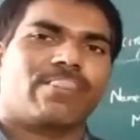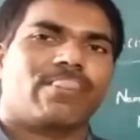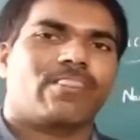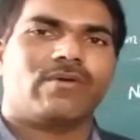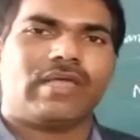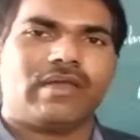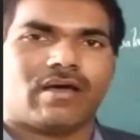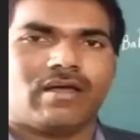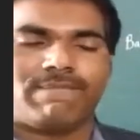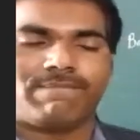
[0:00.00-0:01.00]
Okay
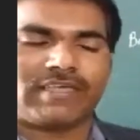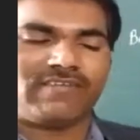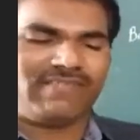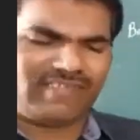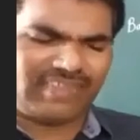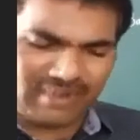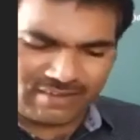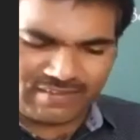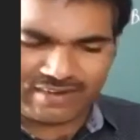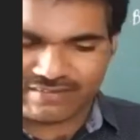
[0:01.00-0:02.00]
now. Yes, and
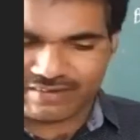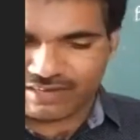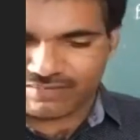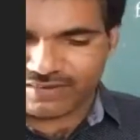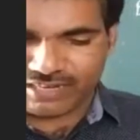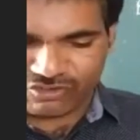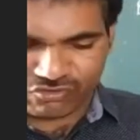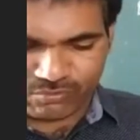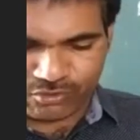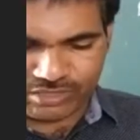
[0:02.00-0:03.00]
there is another
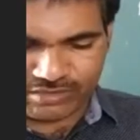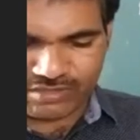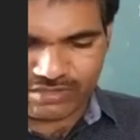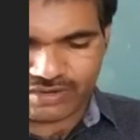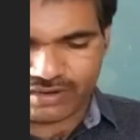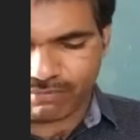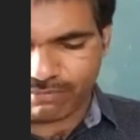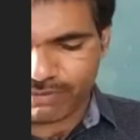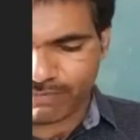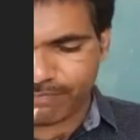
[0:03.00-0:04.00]
textbook. There is given
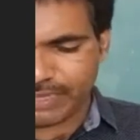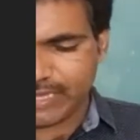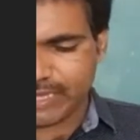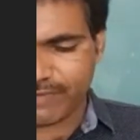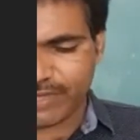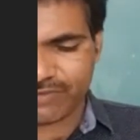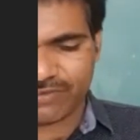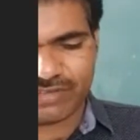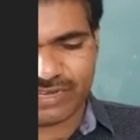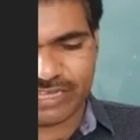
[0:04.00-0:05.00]
number big
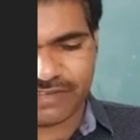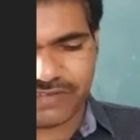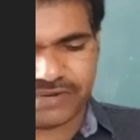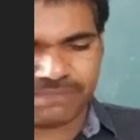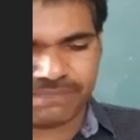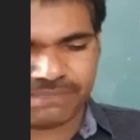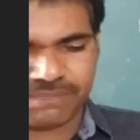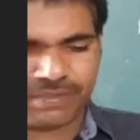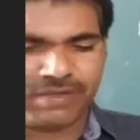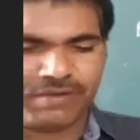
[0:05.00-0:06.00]
equations are given.
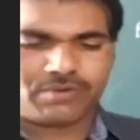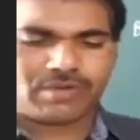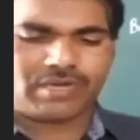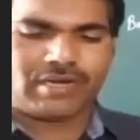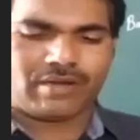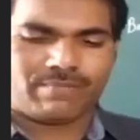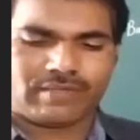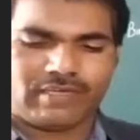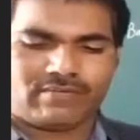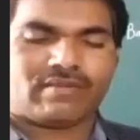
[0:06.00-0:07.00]
Okay now.
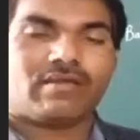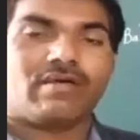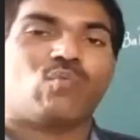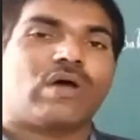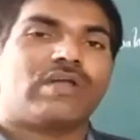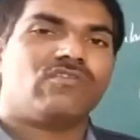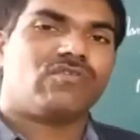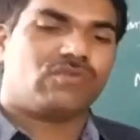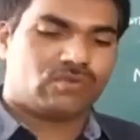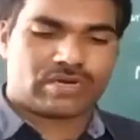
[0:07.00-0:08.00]
Yes. Once
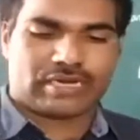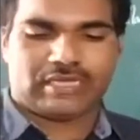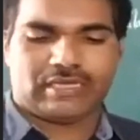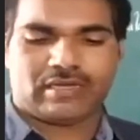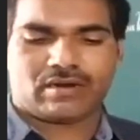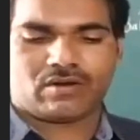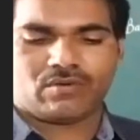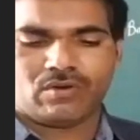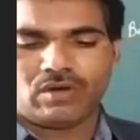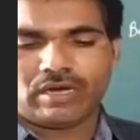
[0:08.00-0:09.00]
you try here
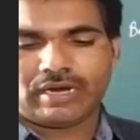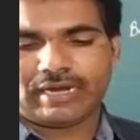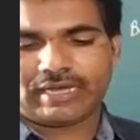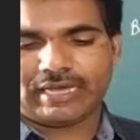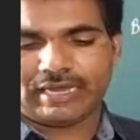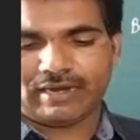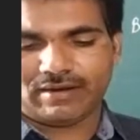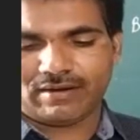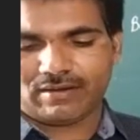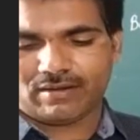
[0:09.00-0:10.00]
now, and again
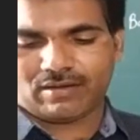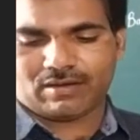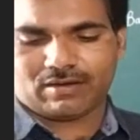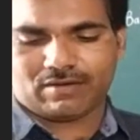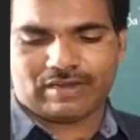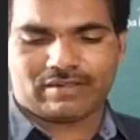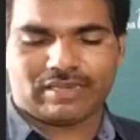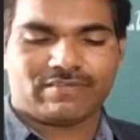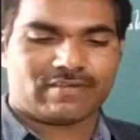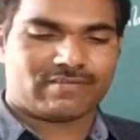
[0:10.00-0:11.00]
we'll
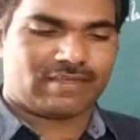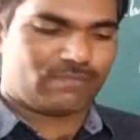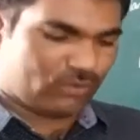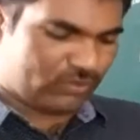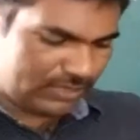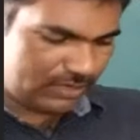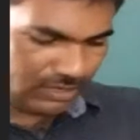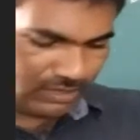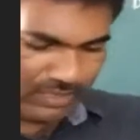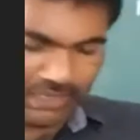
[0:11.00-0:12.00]
discuss about that
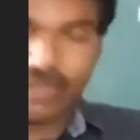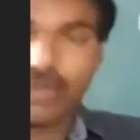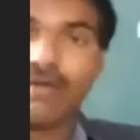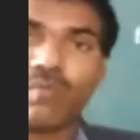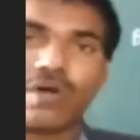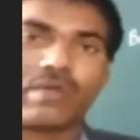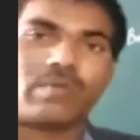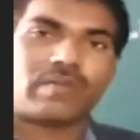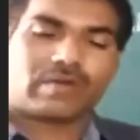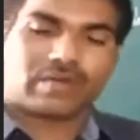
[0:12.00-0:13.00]
all the
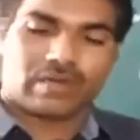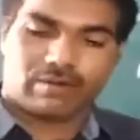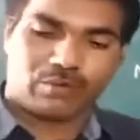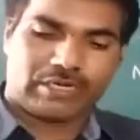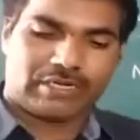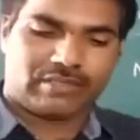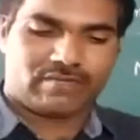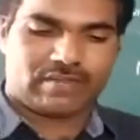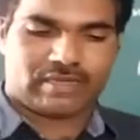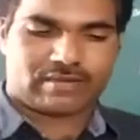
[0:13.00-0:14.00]
whatever the component is
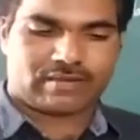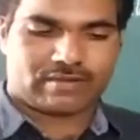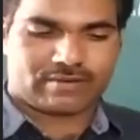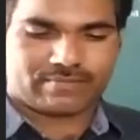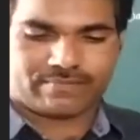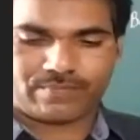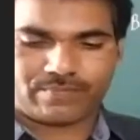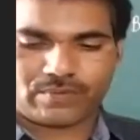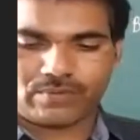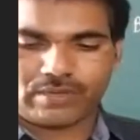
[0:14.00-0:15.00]
there here.
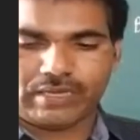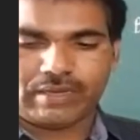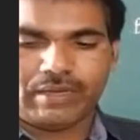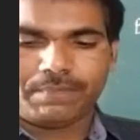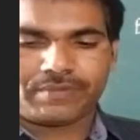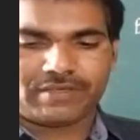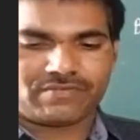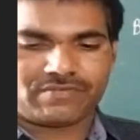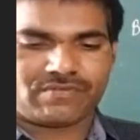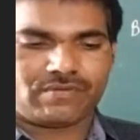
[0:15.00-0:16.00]
Okay.
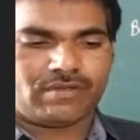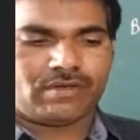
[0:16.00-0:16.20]
Yes.